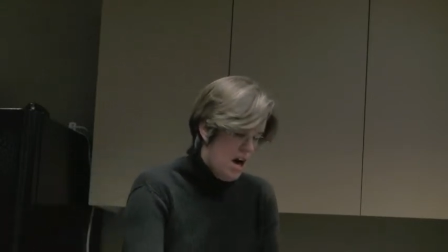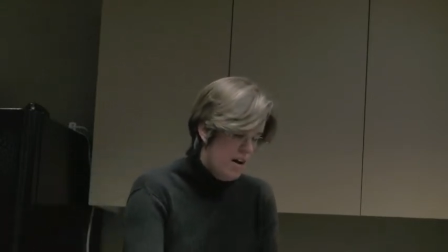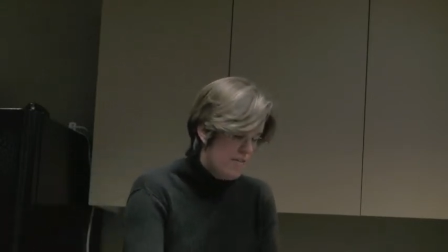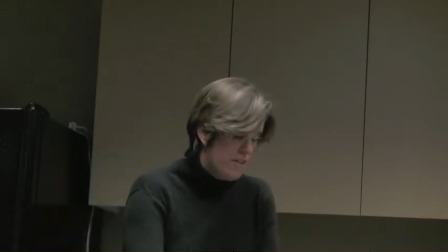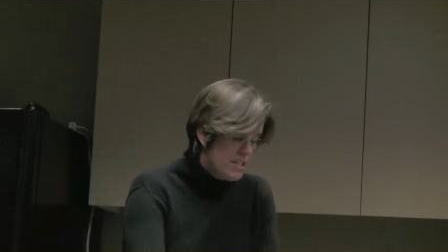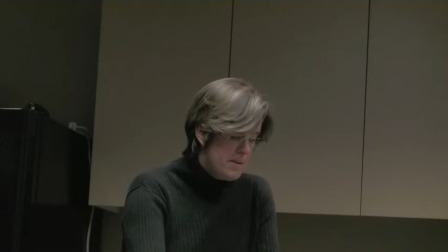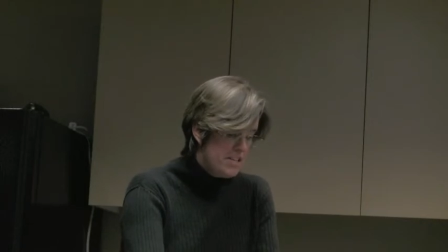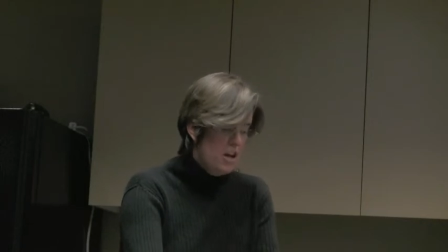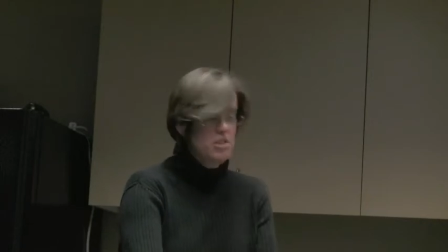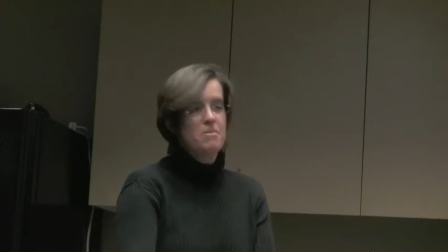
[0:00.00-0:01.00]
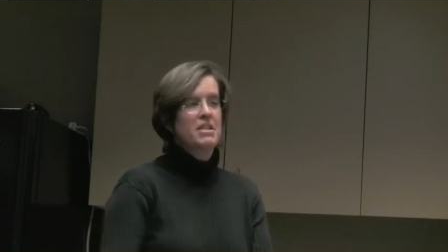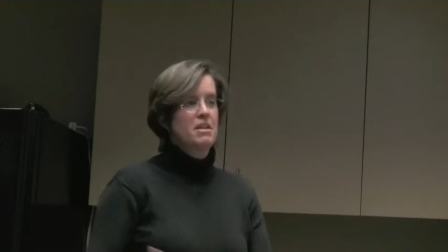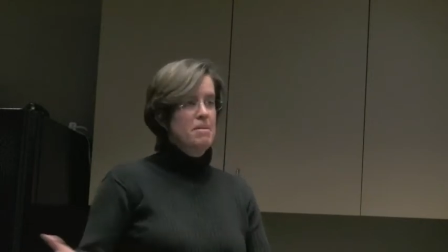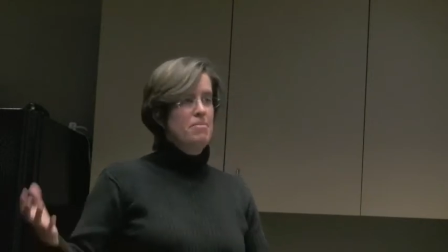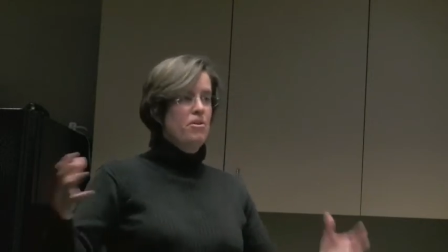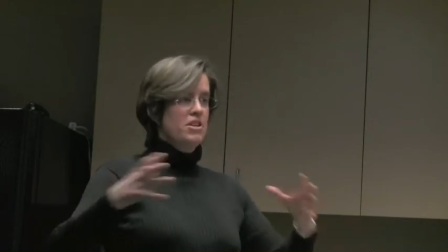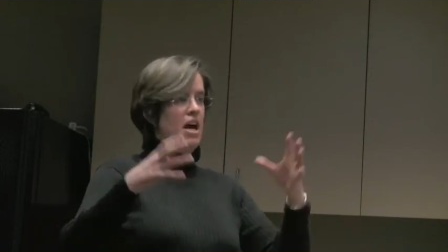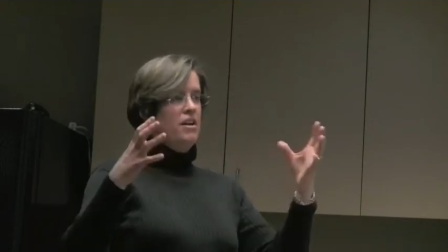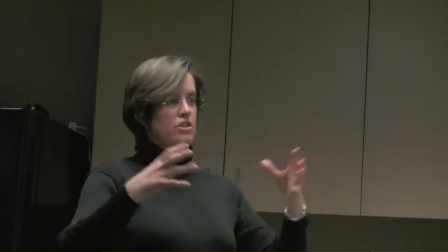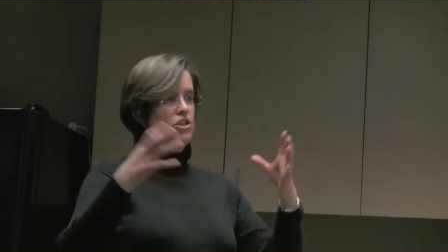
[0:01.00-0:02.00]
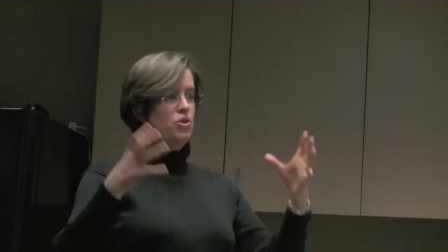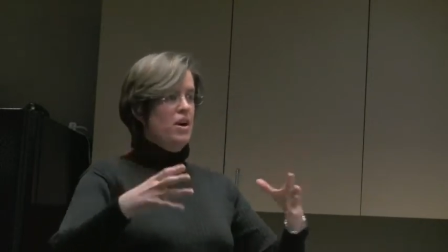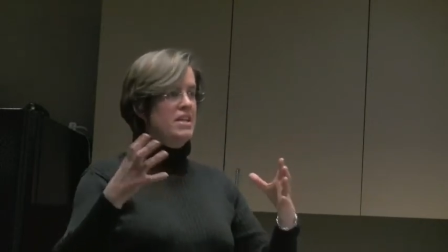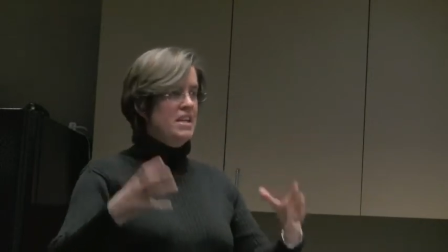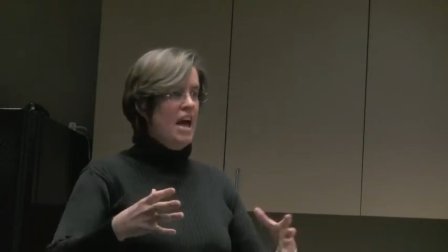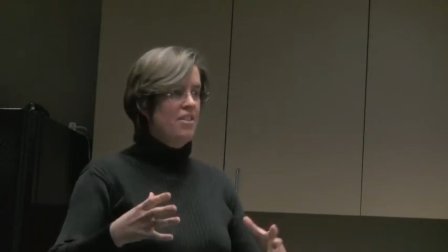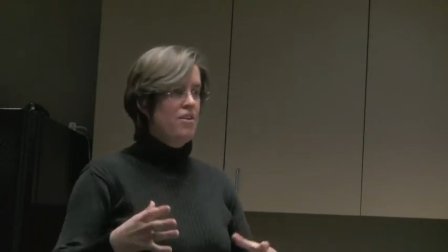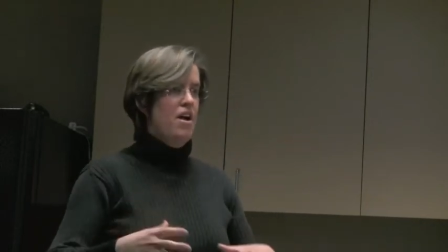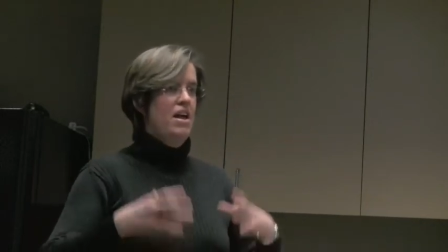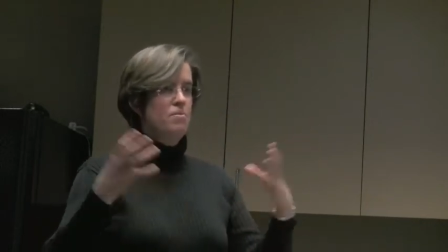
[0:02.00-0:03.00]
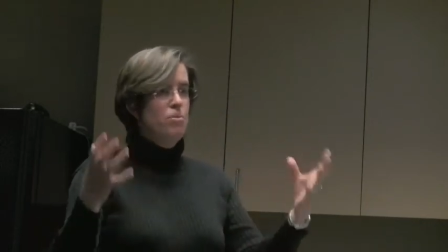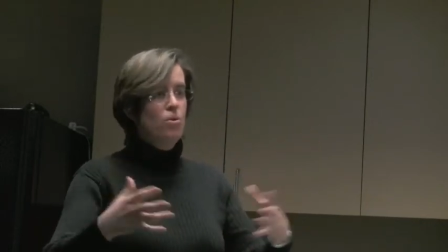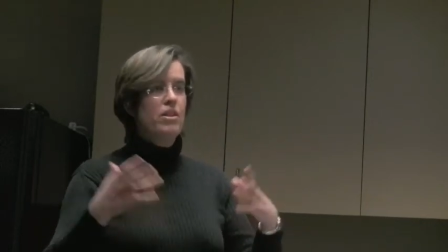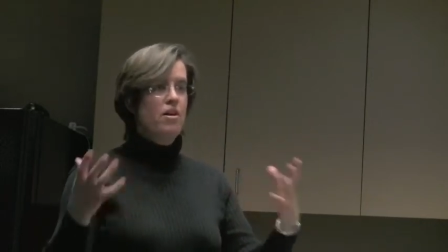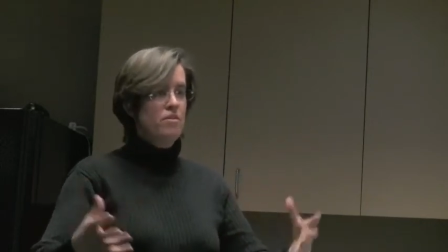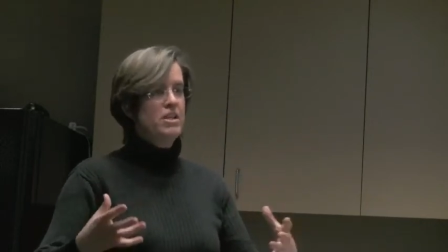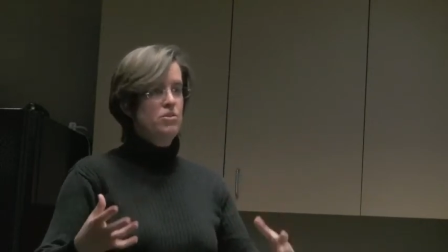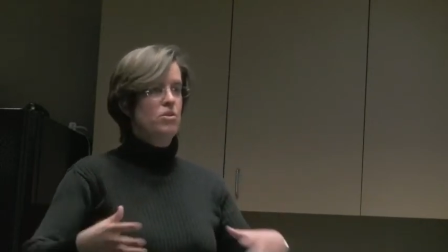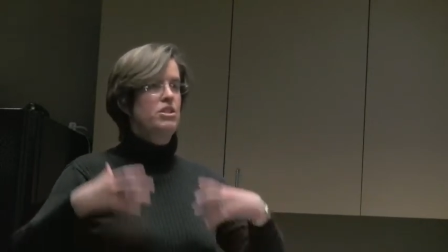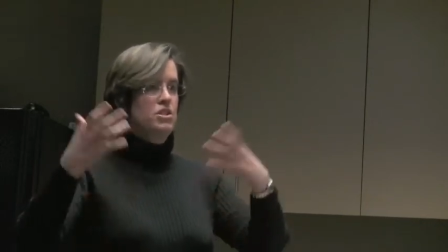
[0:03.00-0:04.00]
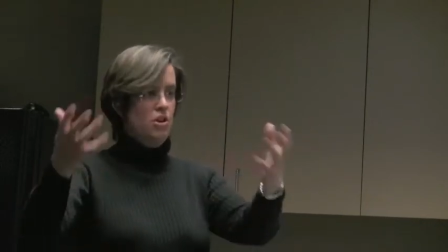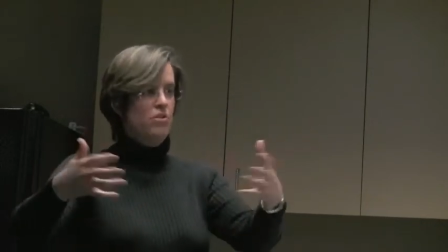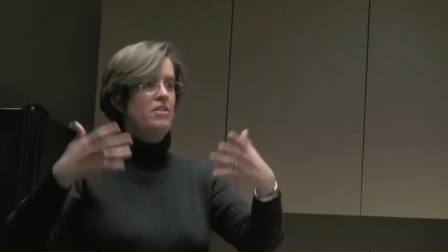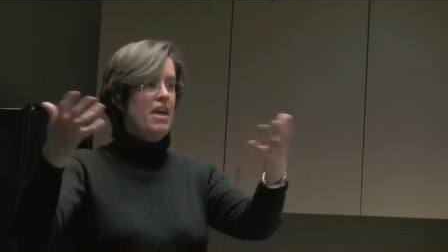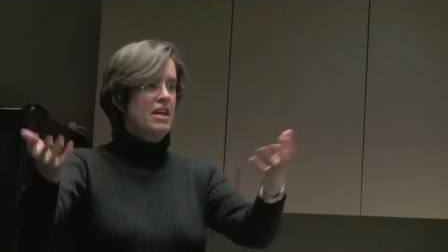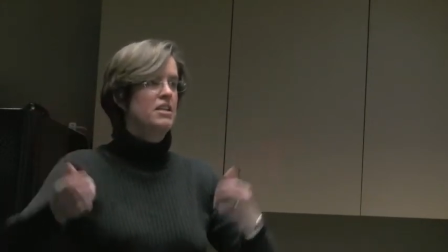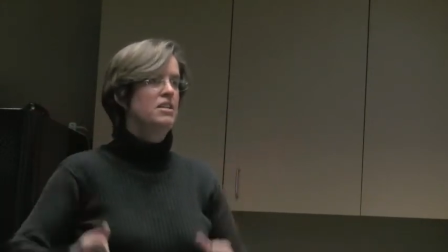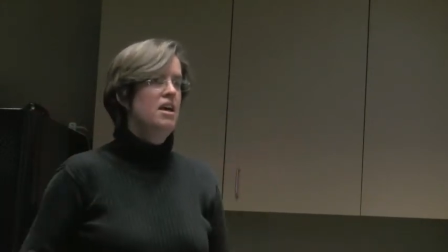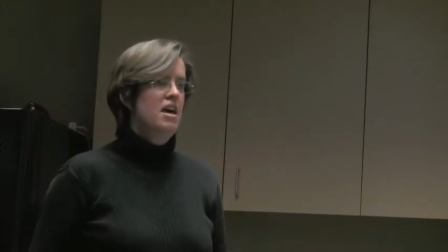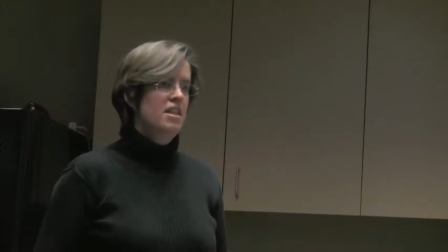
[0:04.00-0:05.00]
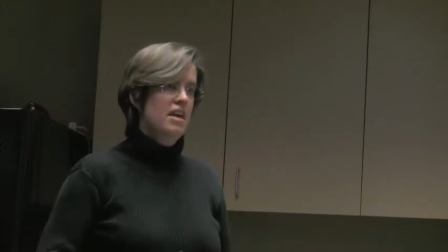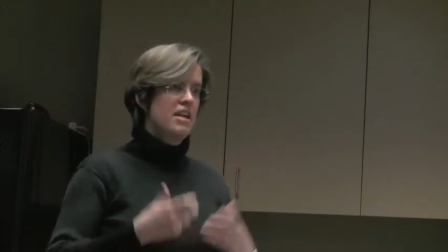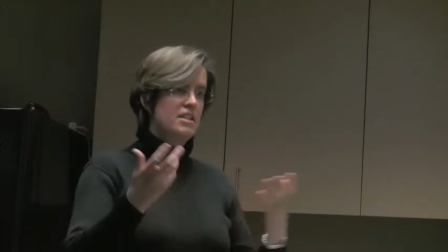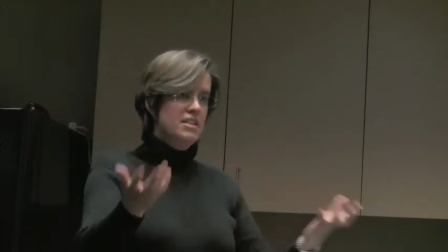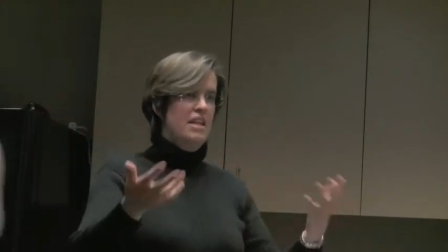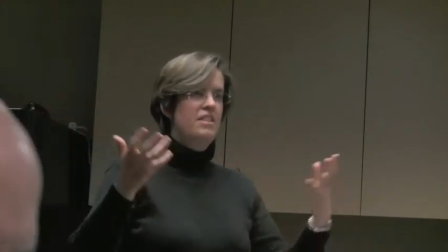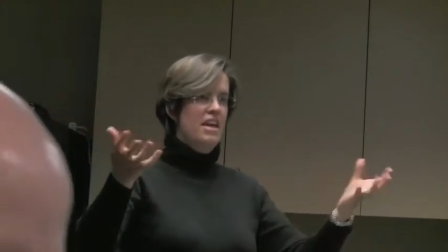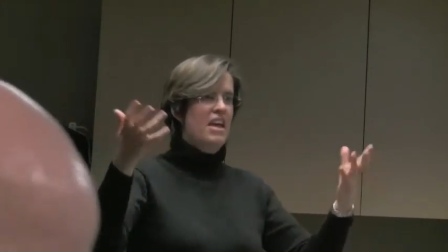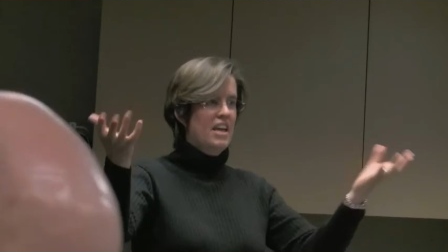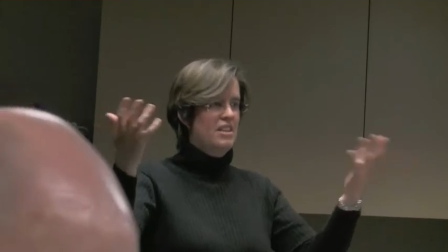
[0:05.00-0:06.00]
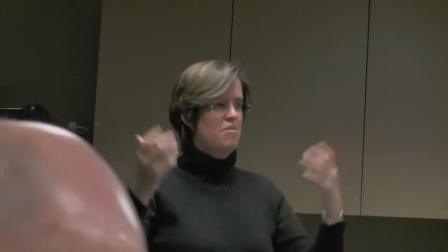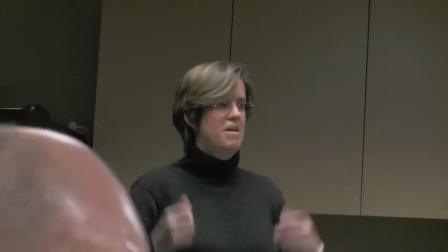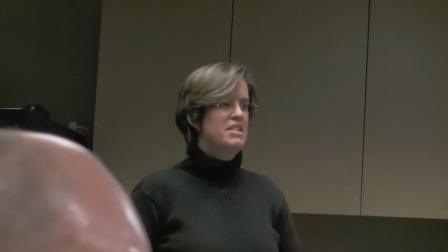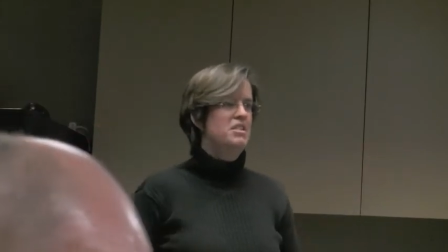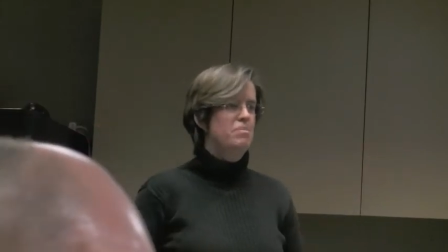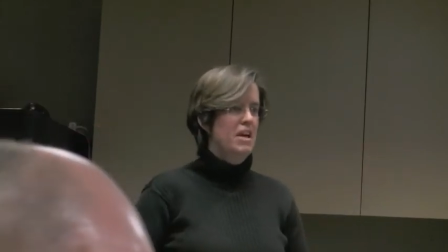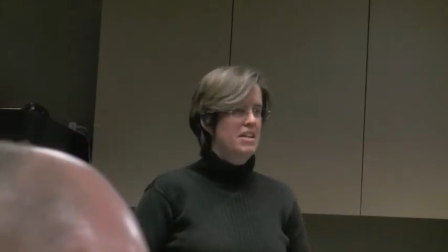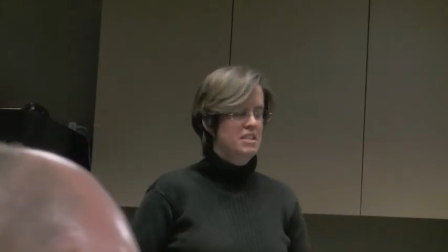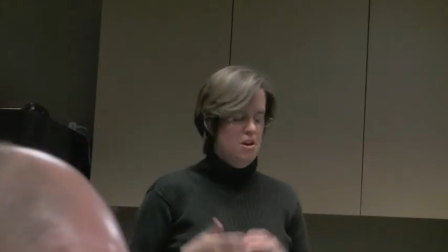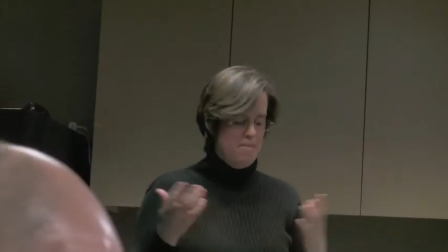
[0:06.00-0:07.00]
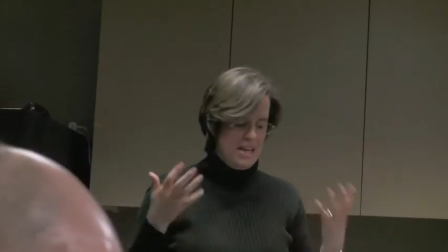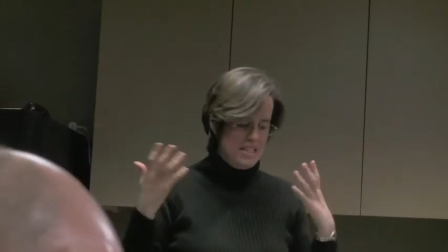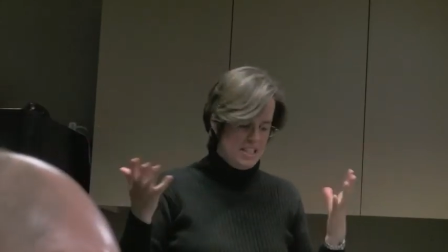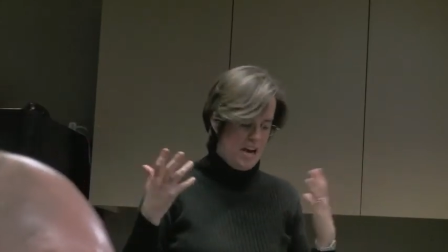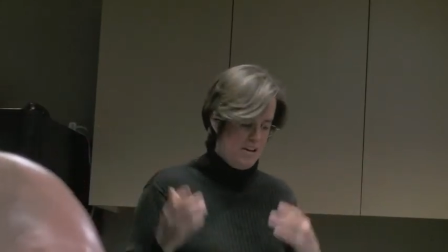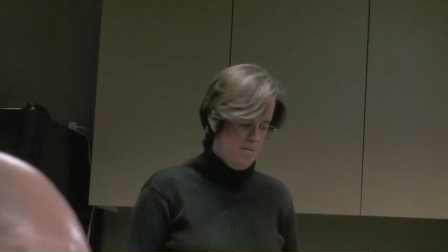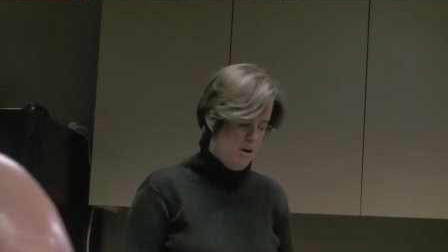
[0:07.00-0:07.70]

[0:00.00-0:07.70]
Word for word: Uh, free speech also means that people are entitled to join together and pool their resources so that they can. They can send, they can get their message place, their message out in the